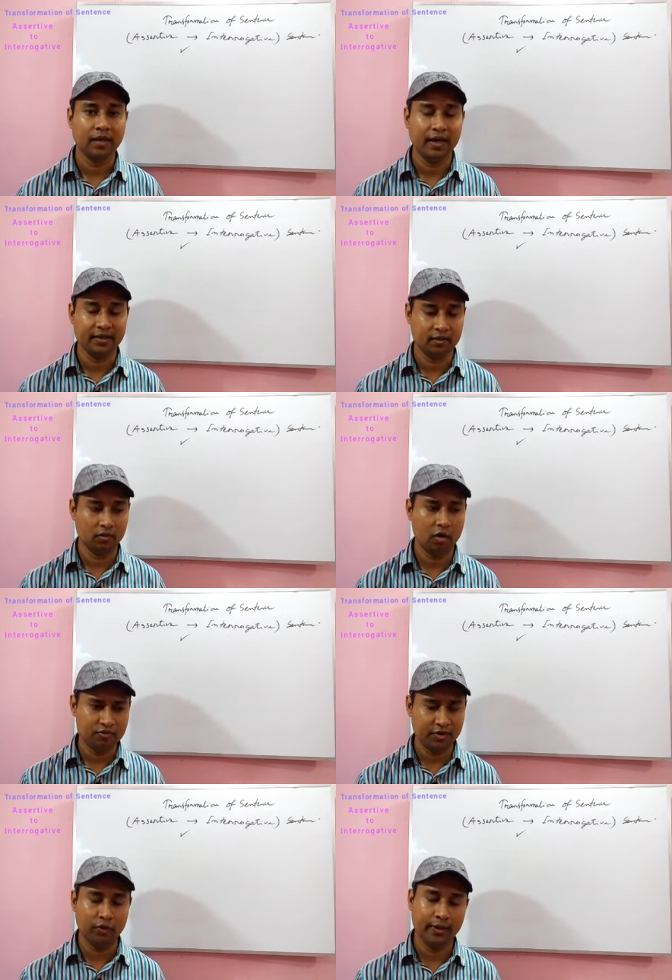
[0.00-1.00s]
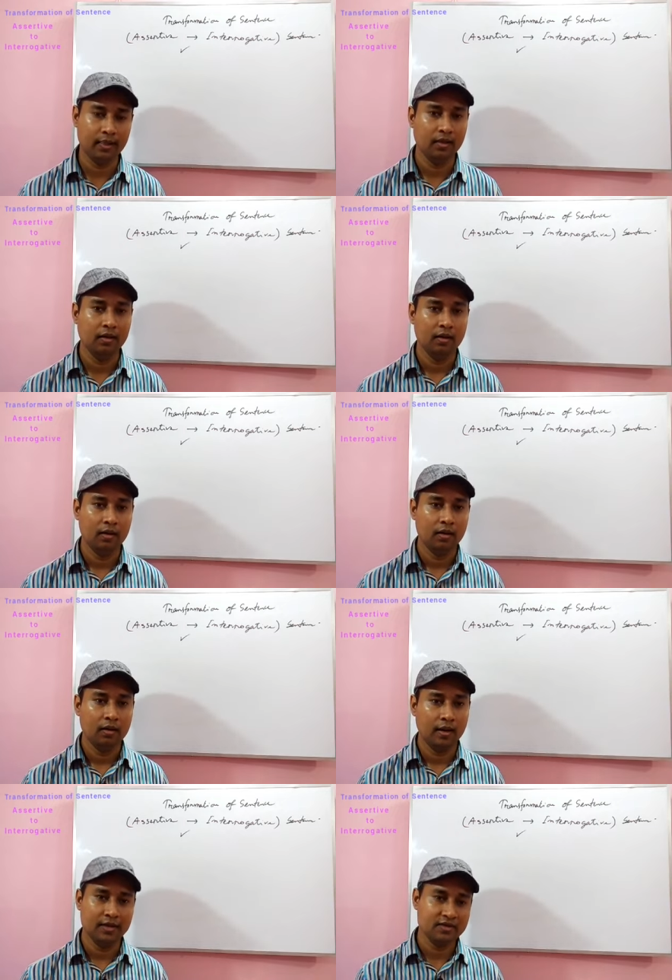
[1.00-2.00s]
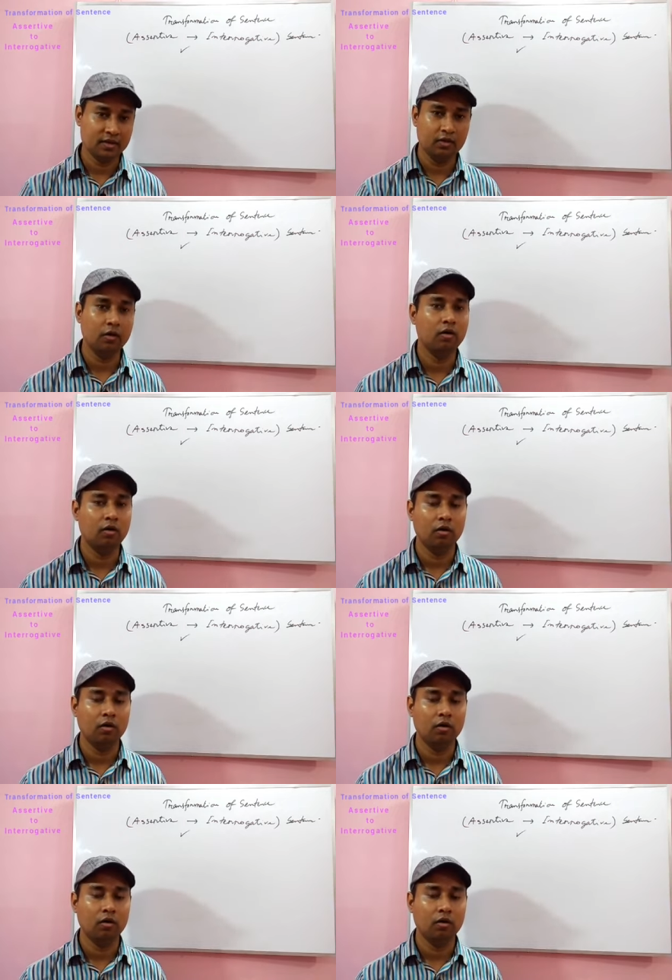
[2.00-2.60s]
I hope you will answer